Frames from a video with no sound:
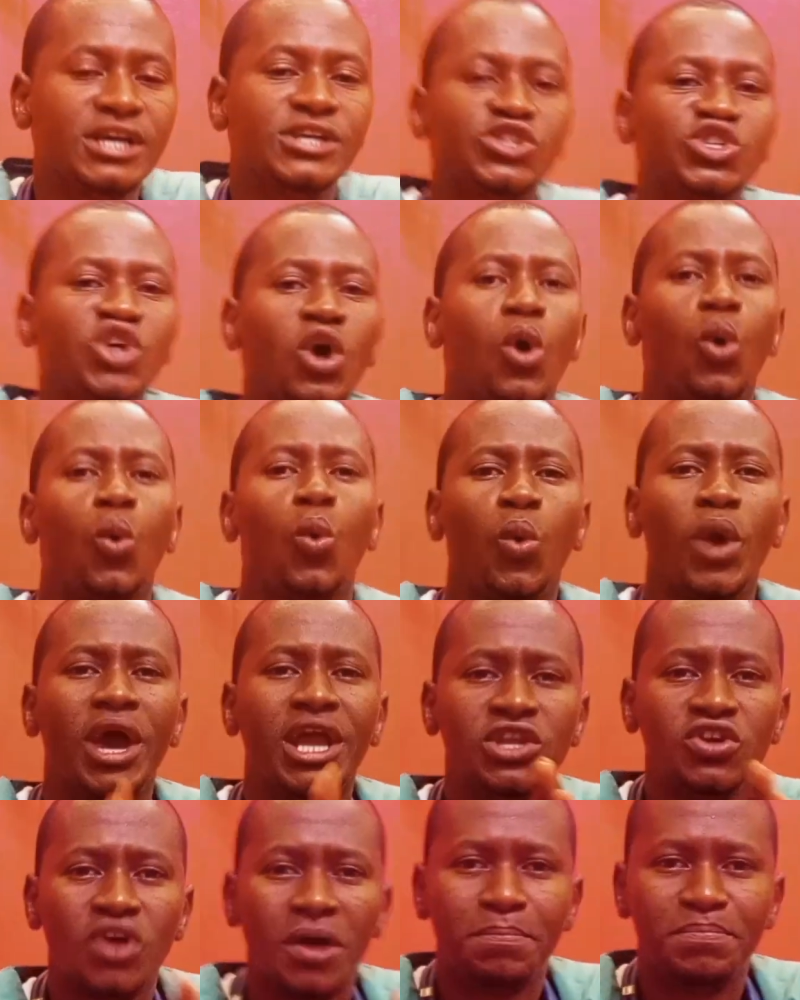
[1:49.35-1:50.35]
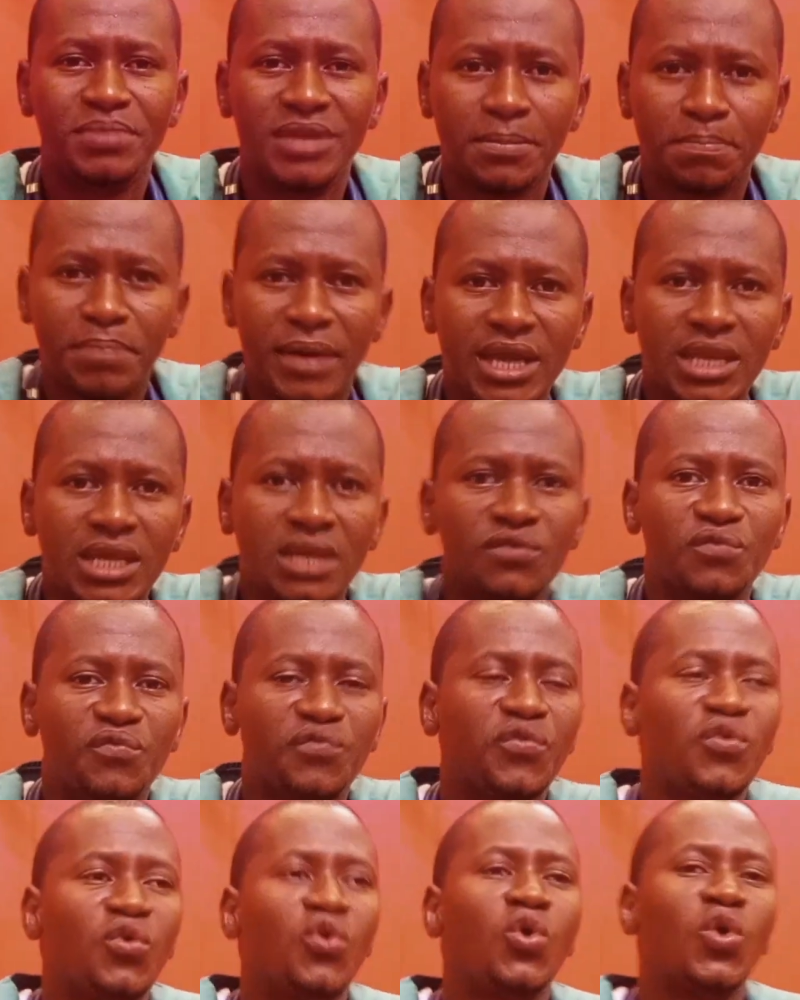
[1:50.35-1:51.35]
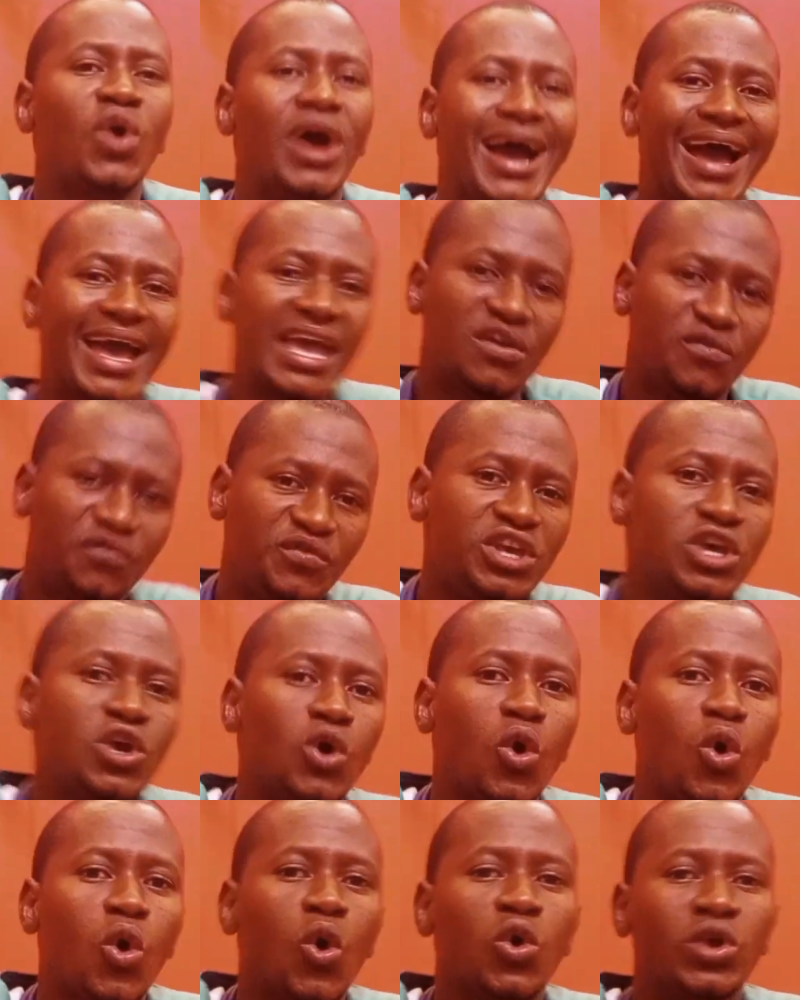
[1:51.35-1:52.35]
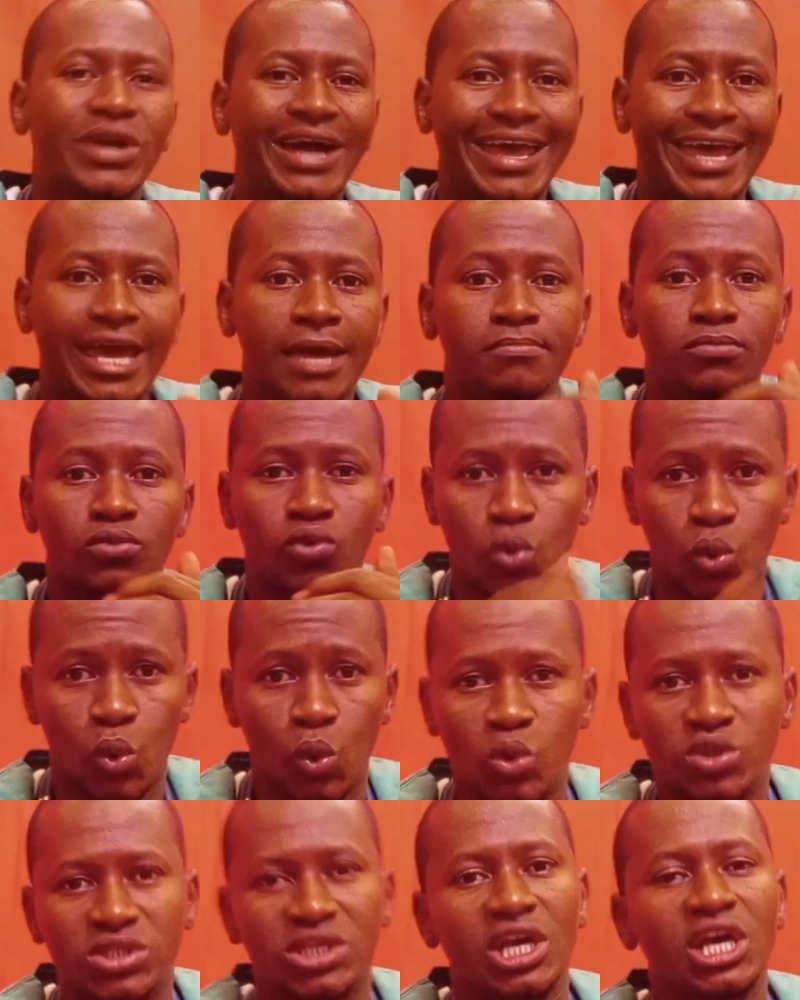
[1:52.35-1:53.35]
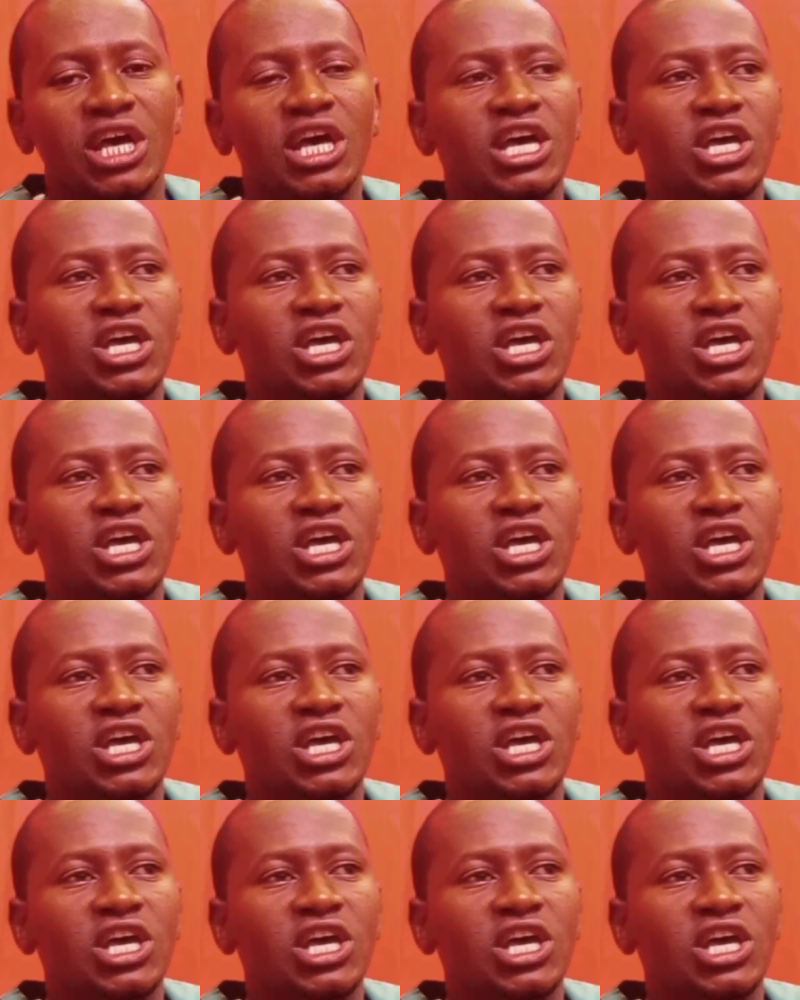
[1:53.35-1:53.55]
So when you're preparing for IV or IM route,